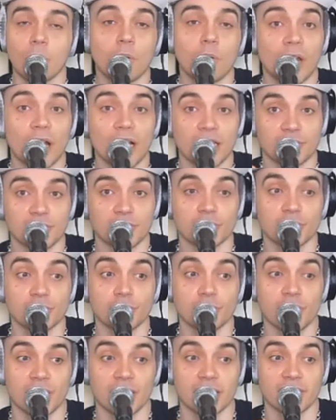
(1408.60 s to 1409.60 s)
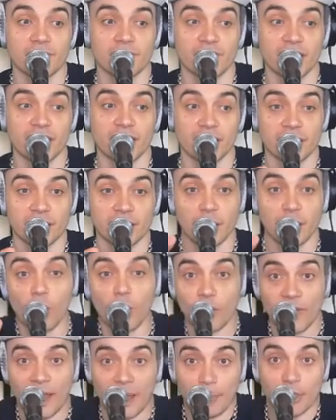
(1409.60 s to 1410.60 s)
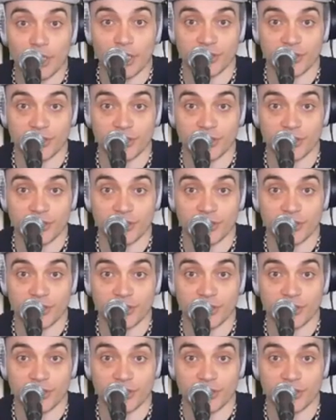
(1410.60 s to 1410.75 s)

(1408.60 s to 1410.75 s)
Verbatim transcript: all eyes on you kind of thing, or on that